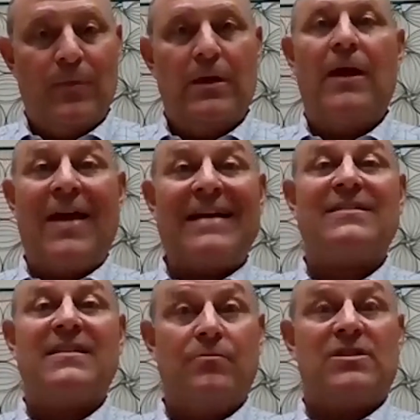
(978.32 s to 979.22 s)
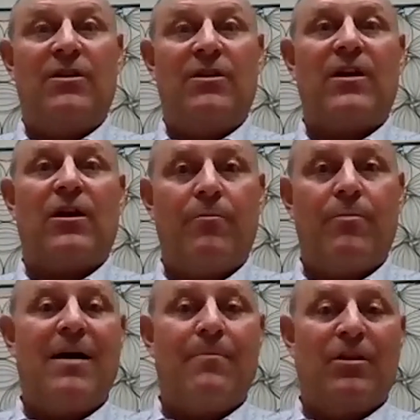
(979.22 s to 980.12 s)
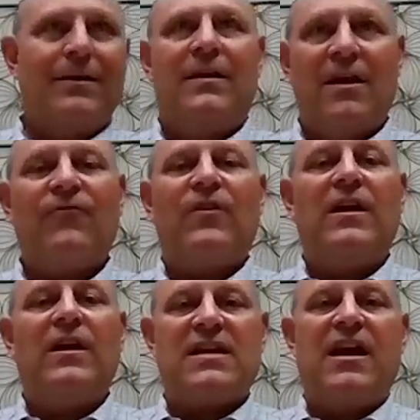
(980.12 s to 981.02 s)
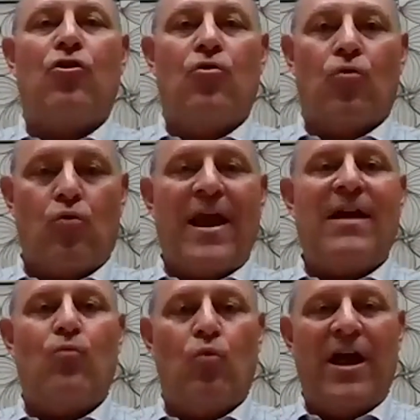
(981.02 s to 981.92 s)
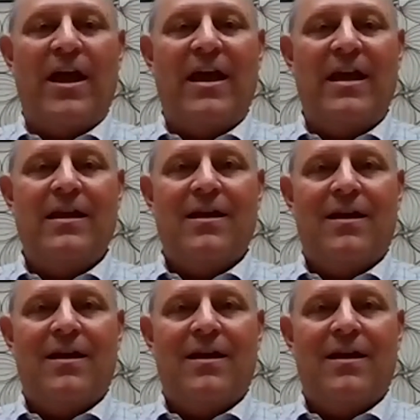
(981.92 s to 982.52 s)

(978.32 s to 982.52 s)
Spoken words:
And that seems to be very popular. Gifting is a great way